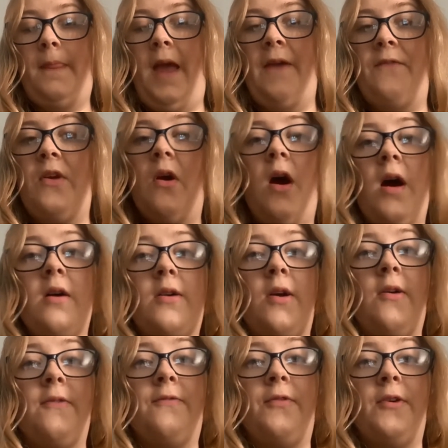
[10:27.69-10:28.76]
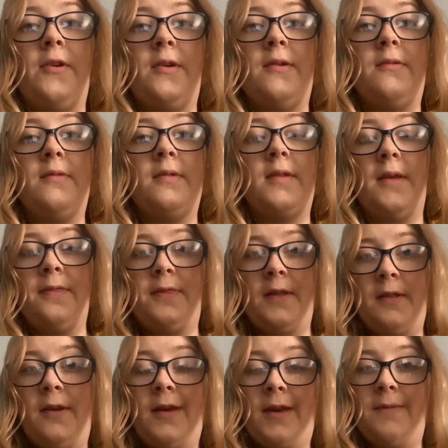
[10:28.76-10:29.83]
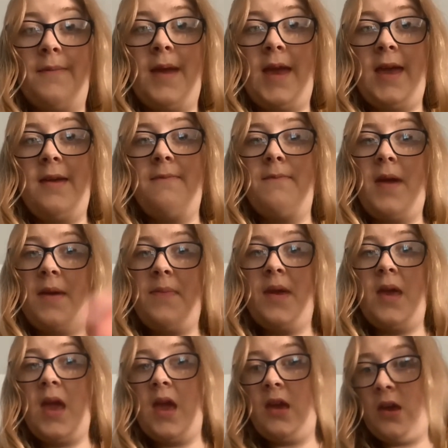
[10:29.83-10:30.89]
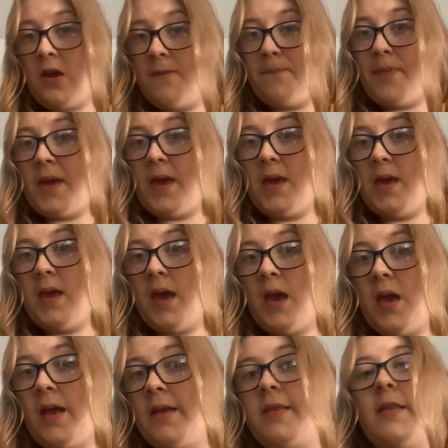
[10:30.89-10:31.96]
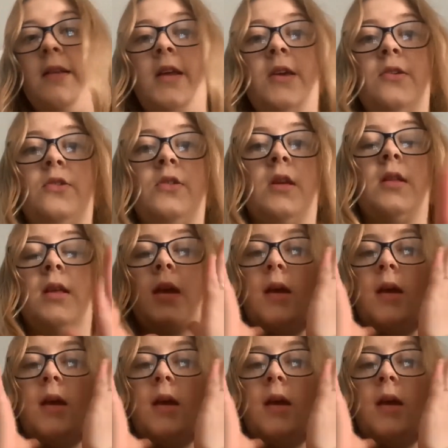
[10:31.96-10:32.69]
if you are going through something like me, maybe it could be a solution.